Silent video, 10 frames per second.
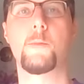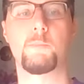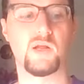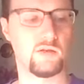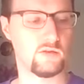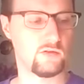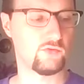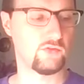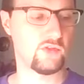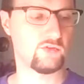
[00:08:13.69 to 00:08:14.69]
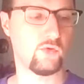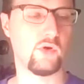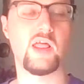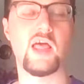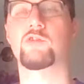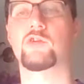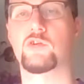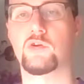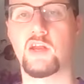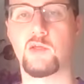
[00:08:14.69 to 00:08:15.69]
But using this oil after
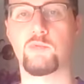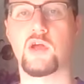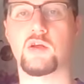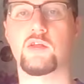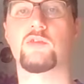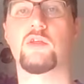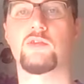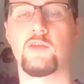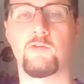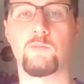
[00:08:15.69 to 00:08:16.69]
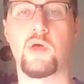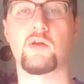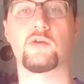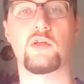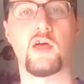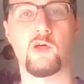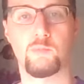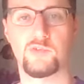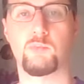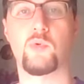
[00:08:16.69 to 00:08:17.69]
your neti practice is even better to
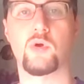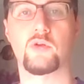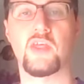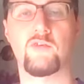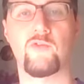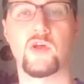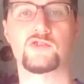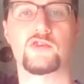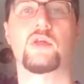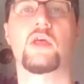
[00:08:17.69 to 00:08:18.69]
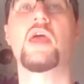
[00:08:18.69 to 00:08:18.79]
help support that function.